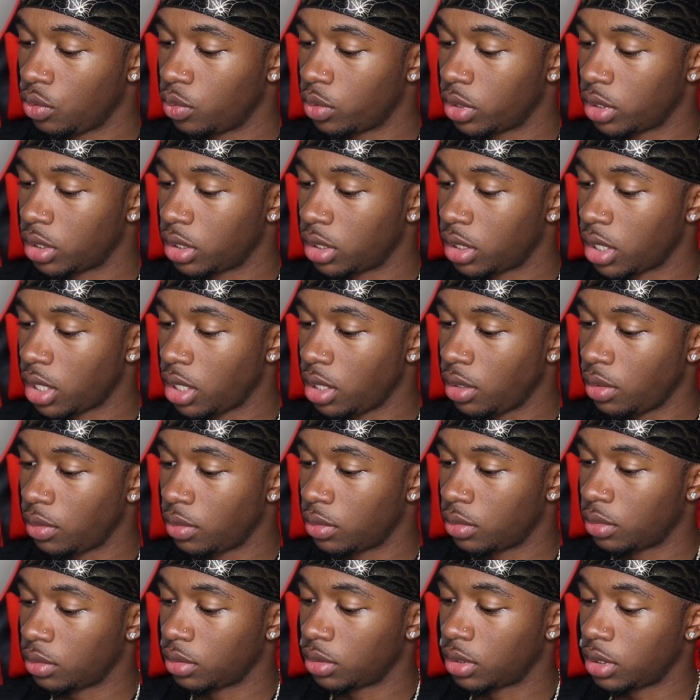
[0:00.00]
You want a date?
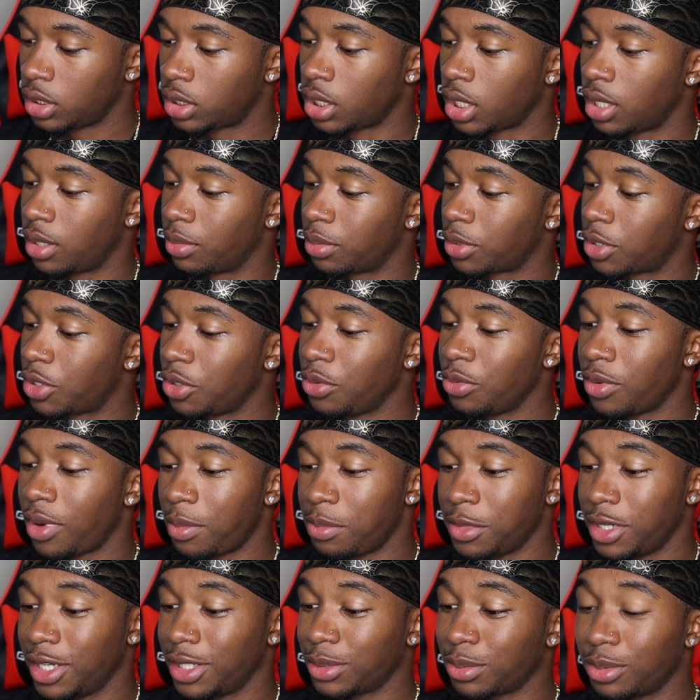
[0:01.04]
She sound cute. I
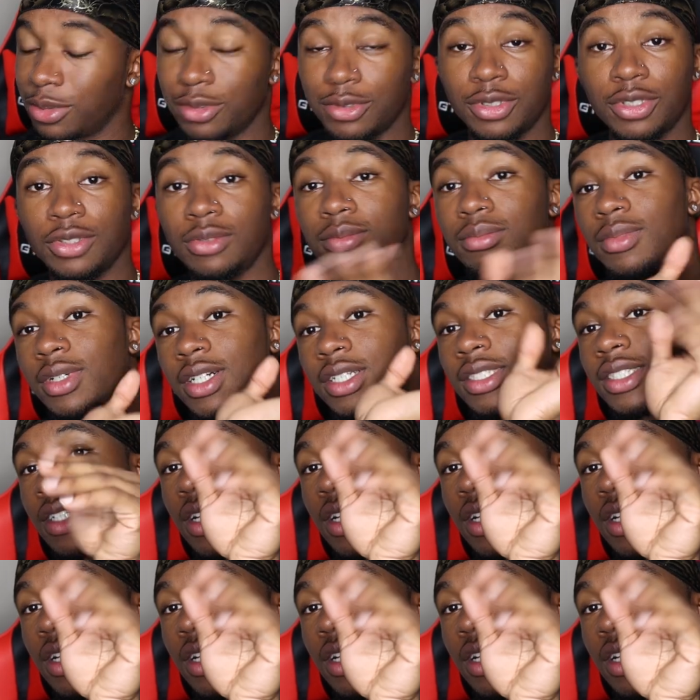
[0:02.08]
might as well shoot my